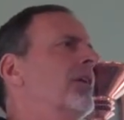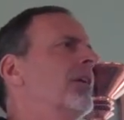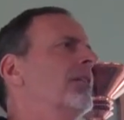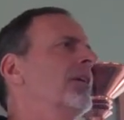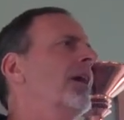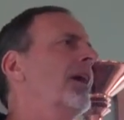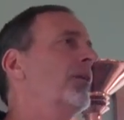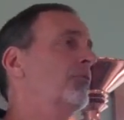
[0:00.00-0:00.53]

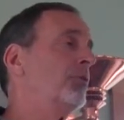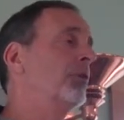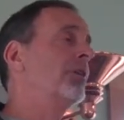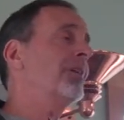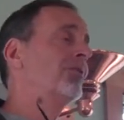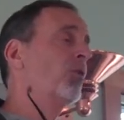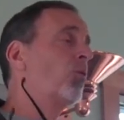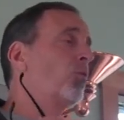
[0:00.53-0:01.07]

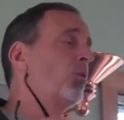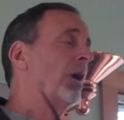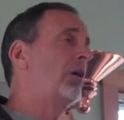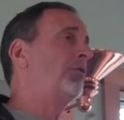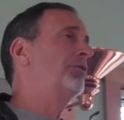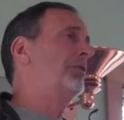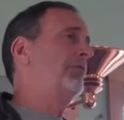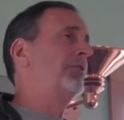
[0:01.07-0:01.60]
at the
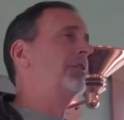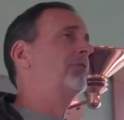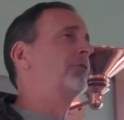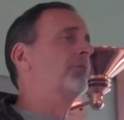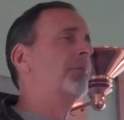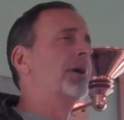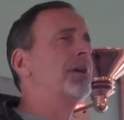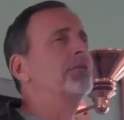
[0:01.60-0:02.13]
wealth of
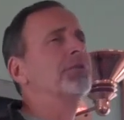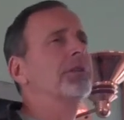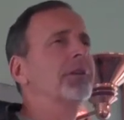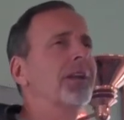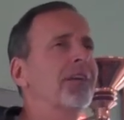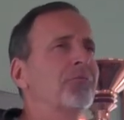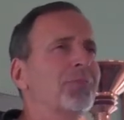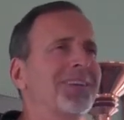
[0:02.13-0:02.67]
information
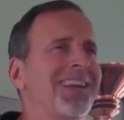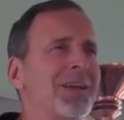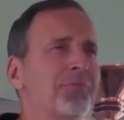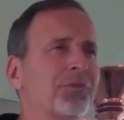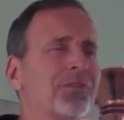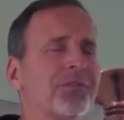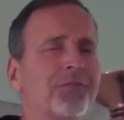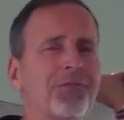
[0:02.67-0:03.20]
that I've been
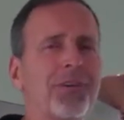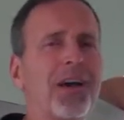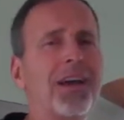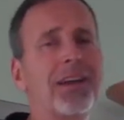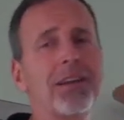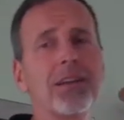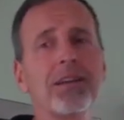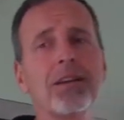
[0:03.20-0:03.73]
able to
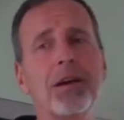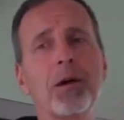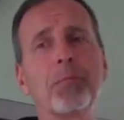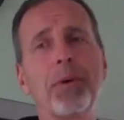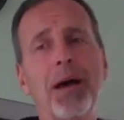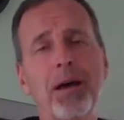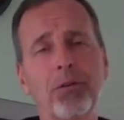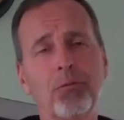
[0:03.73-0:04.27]
find
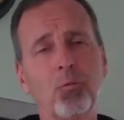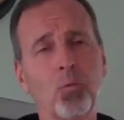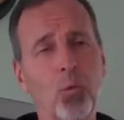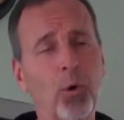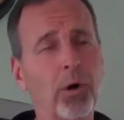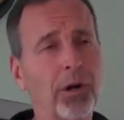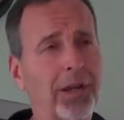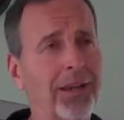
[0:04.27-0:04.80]
about
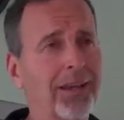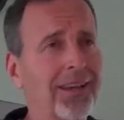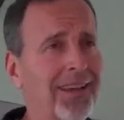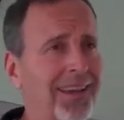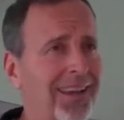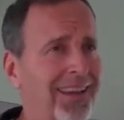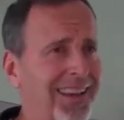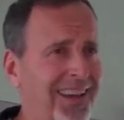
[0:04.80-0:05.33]
work
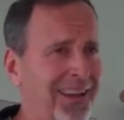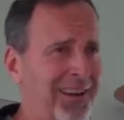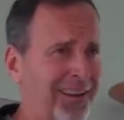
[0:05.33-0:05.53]
and